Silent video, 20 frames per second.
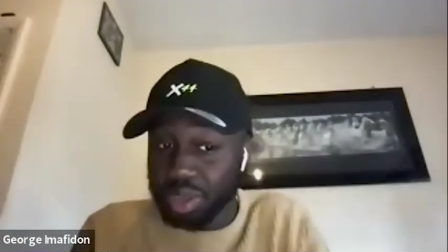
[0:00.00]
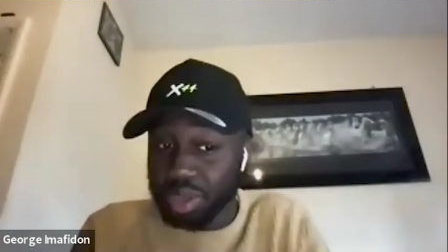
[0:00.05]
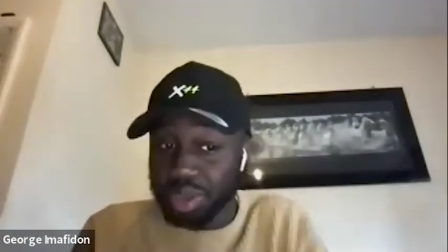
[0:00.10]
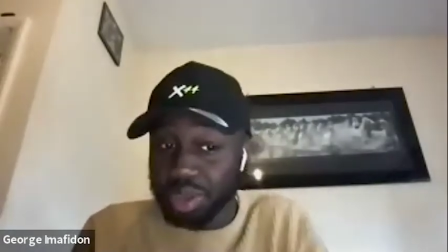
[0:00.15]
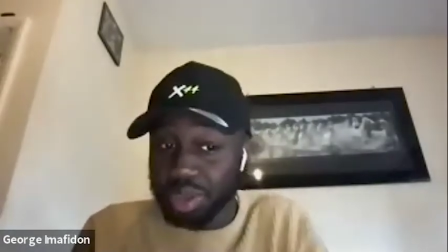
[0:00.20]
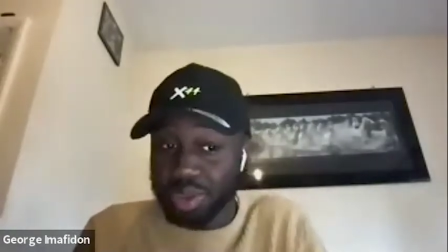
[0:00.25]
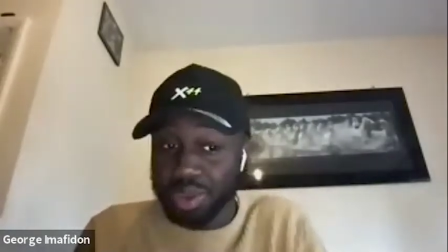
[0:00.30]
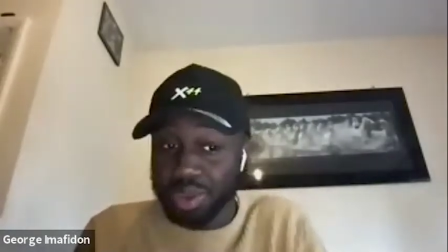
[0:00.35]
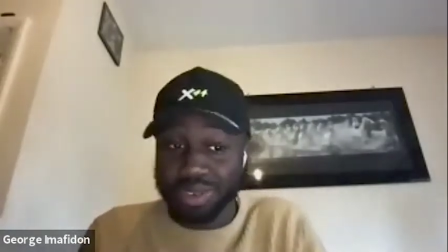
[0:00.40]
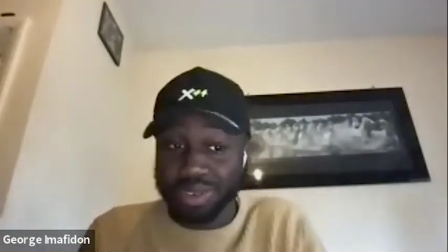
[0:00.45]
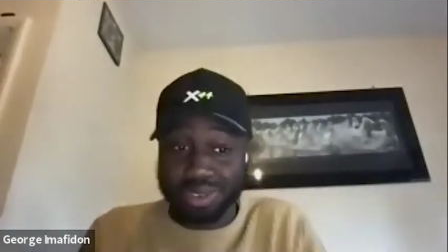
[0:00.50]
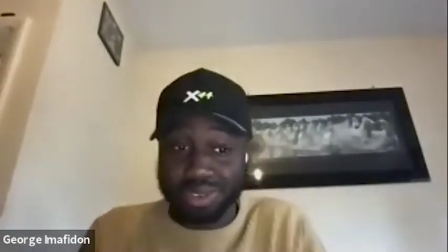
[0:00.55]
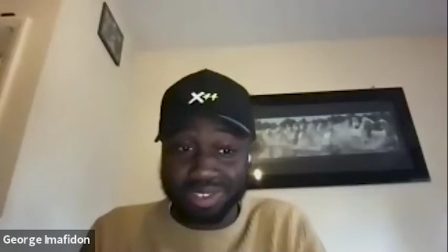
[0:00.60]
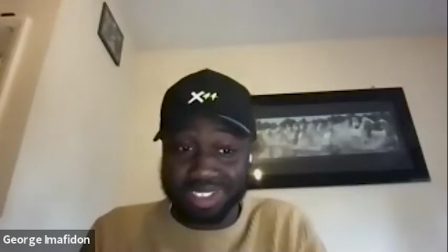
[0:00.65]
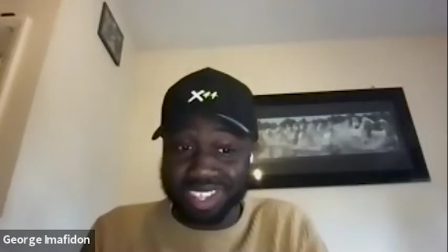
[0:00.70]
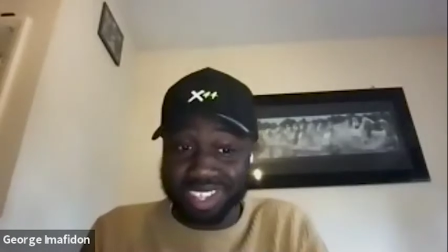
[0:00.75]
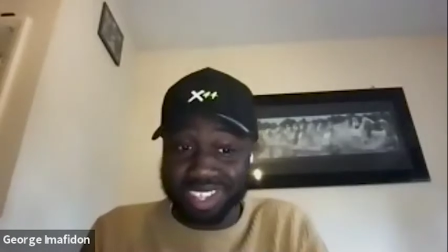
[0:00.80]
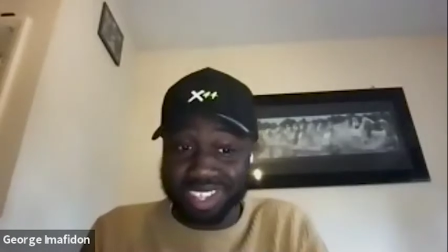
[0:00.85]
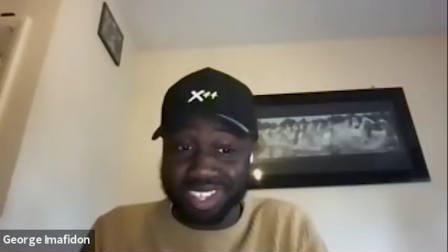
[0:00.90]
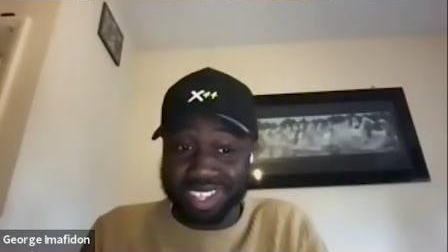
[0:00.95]
to go
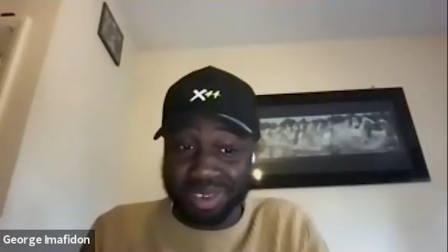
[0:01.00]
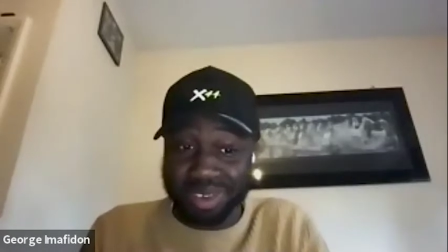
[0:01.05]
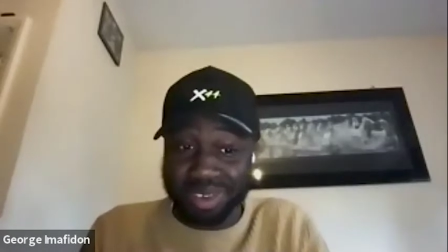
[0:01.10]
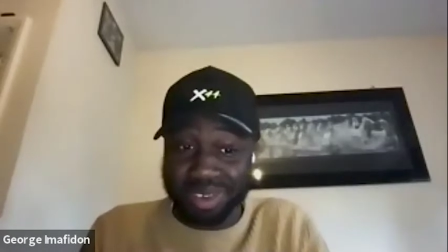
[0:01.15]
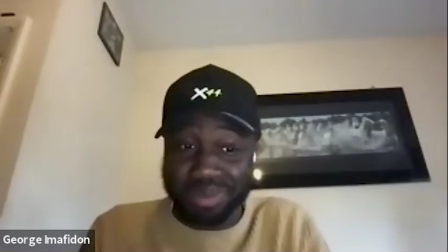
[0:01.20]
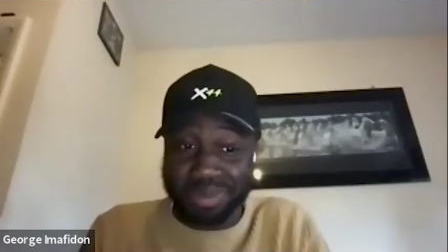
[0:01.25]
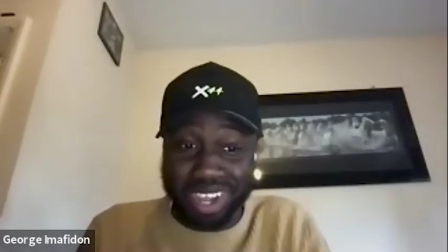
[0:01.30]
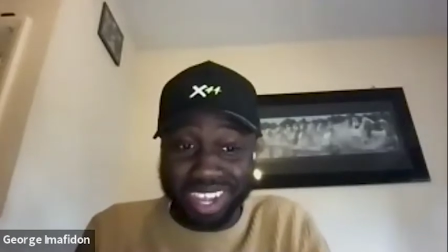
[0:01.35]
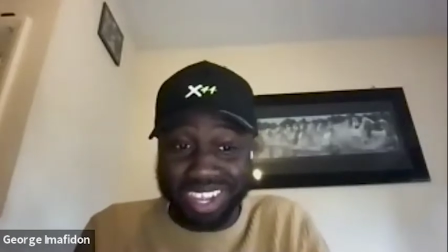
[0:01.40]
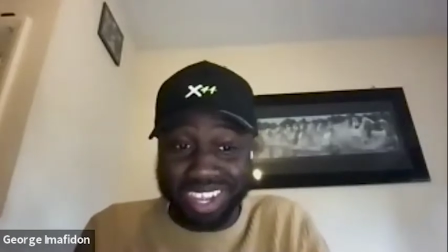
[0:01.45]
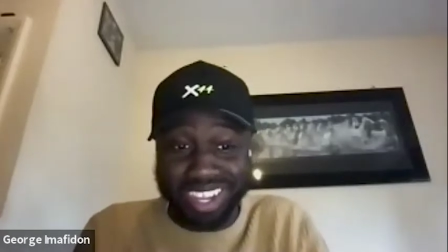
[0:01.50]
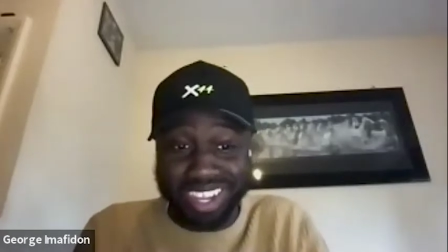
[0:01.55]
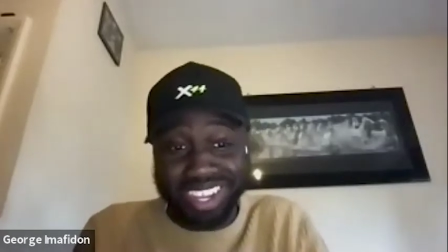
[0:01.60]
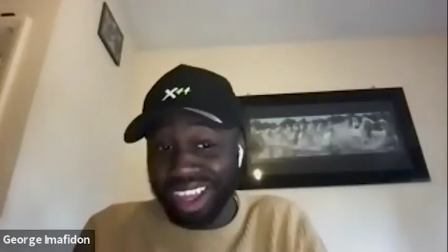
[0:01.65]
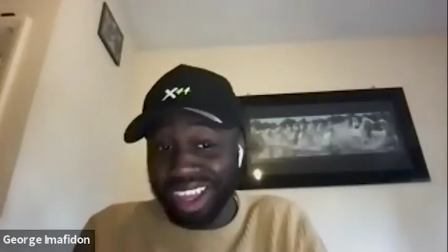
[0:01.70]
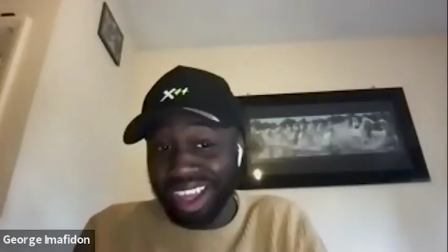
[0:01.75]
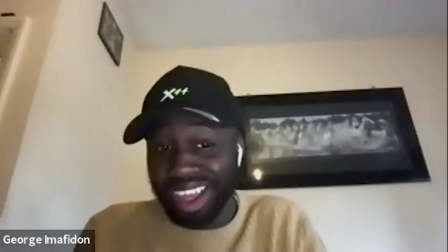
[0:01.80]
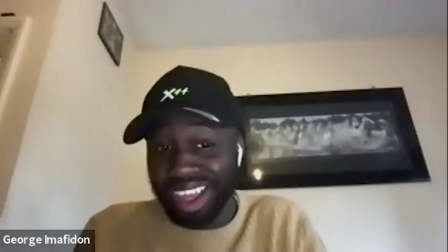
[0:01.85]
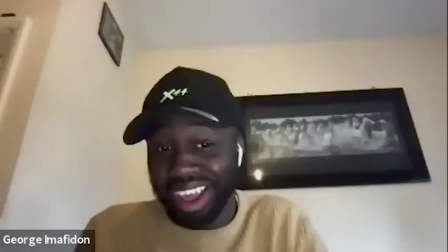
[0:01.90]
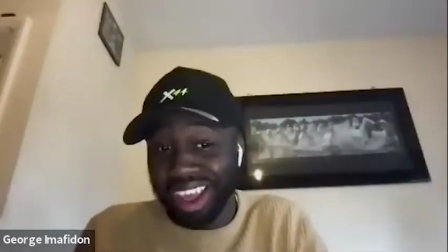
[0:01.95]
somewhere,
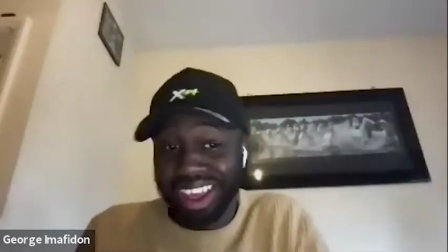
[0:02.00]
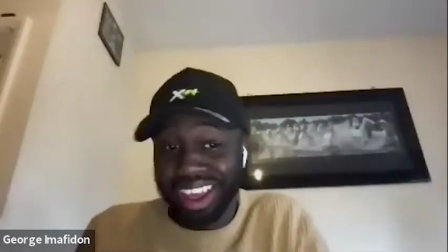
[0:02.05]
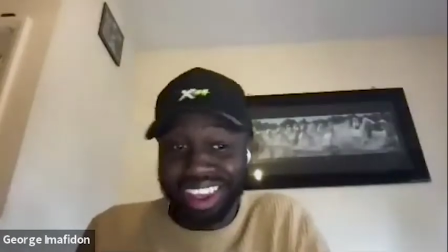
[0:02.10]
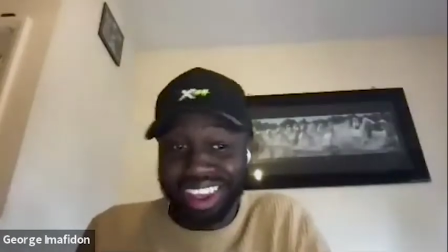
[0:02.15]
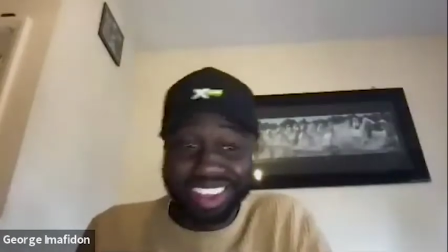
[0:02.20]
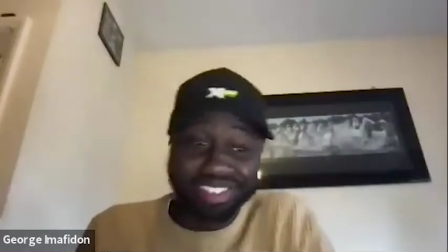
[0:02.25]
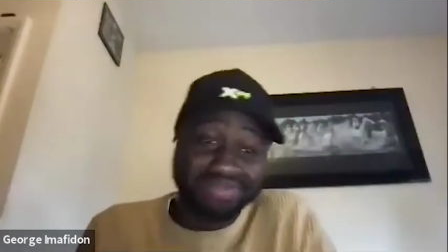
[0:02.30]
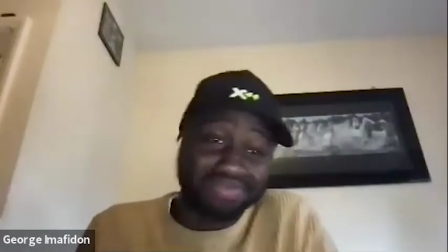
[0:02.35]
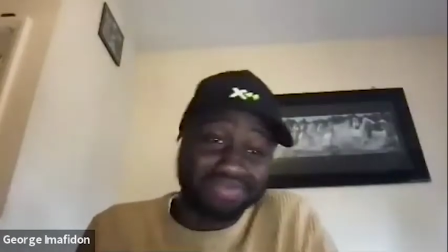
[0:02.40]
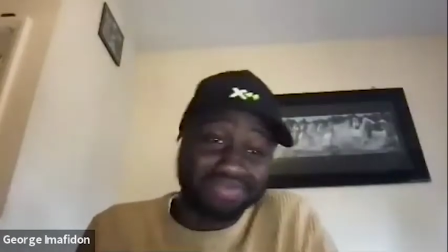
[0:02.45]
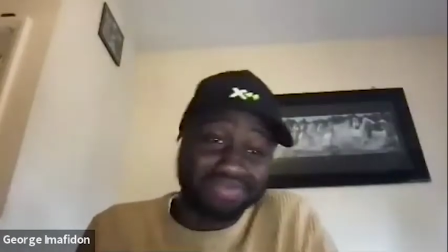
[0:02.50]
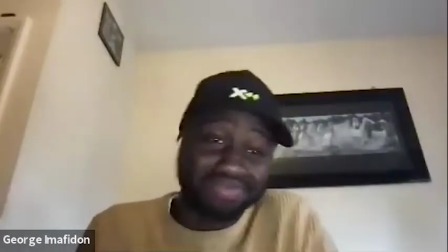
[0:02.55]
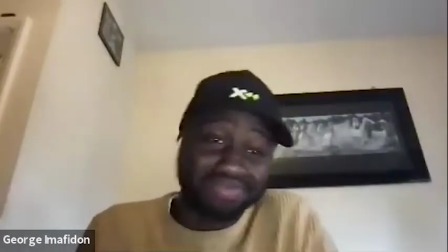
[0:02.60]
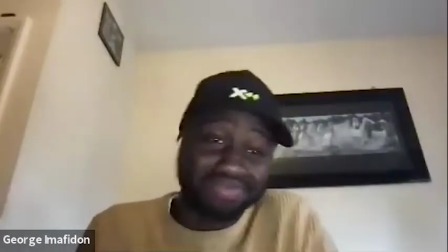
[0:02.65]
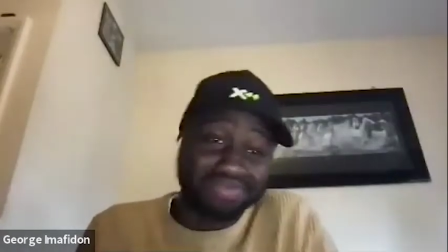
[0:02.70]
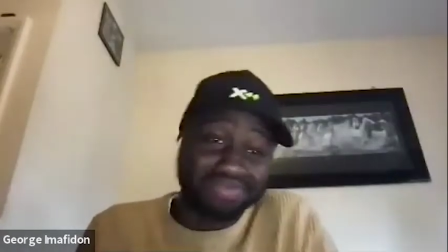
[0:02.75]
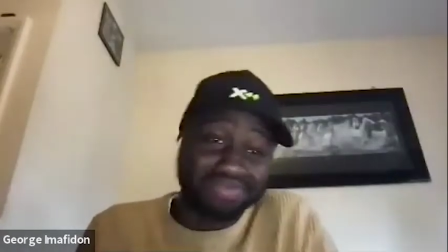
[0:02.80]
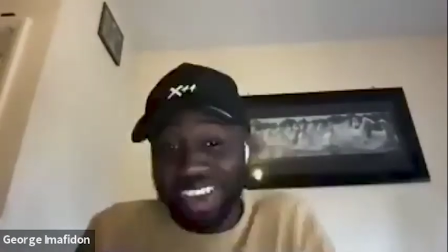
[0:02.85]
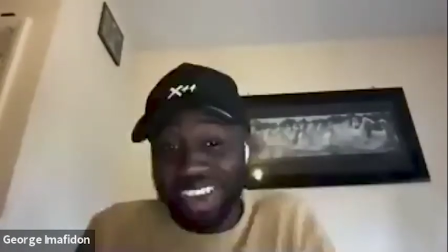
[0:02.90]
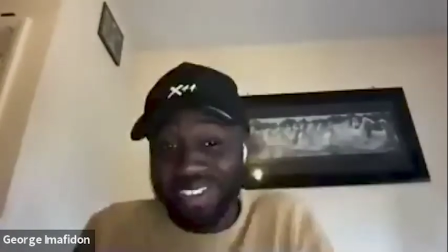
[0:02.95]
uh,
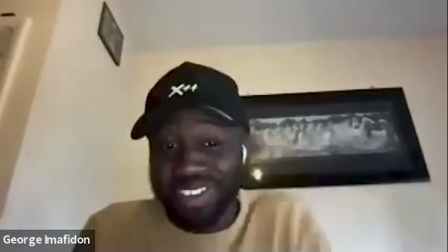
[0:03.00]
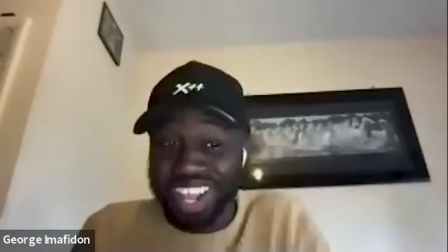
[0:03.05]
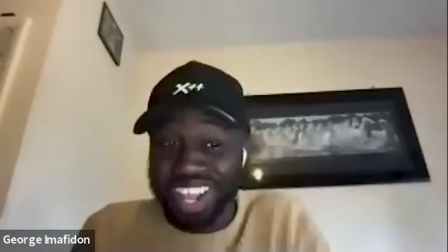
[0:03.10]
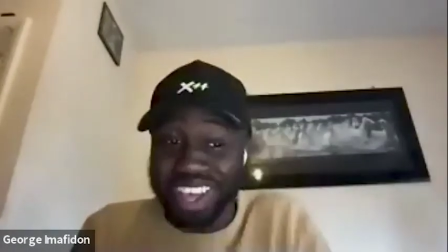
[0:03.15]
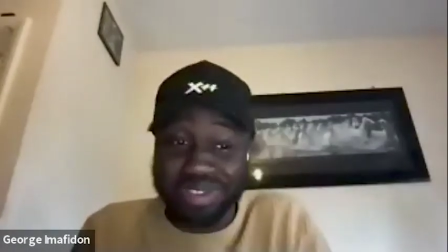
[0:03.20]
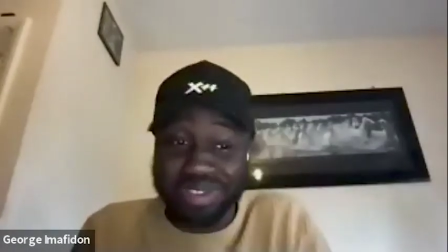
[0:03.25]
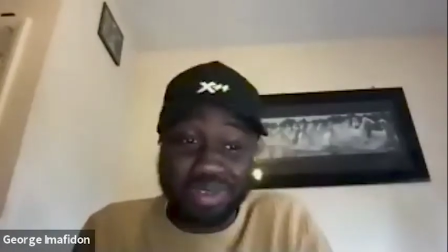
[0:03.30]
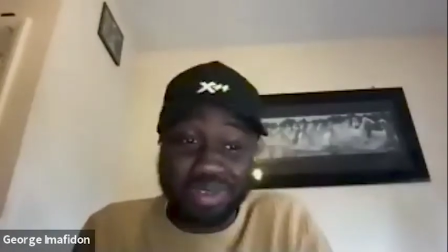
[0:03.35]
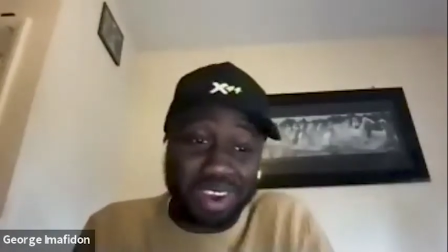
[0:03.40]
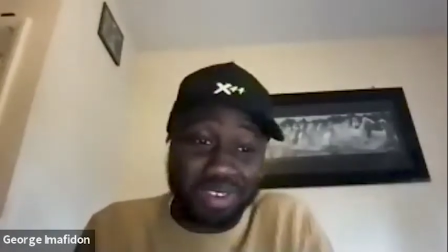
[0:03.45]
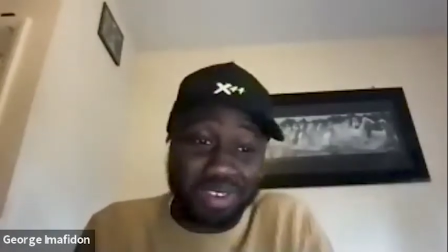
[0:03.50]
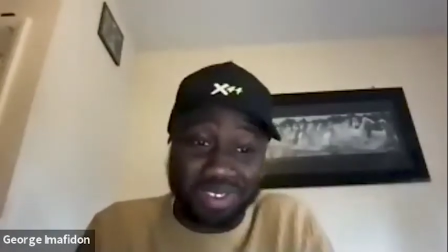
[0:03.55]
I think that's